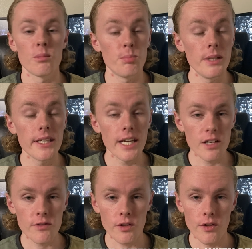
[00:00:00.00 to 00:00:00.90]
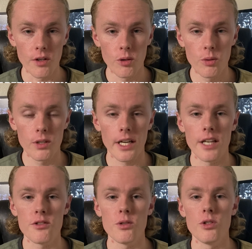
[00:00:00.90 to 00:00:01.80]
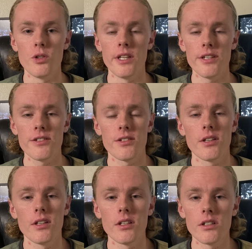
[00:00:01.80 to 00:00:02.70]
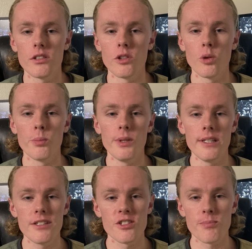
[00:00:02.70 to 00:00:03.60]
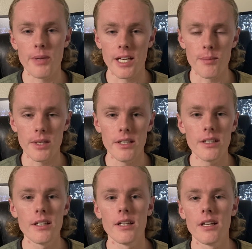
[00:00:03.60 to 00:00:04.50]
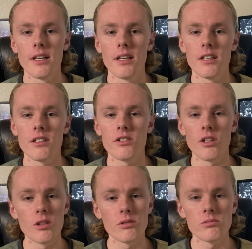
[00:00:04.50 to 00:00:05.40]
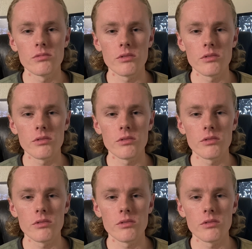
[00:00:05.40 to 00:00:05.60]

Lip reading: Be careful though, as you do this. Don't be spammy. Don't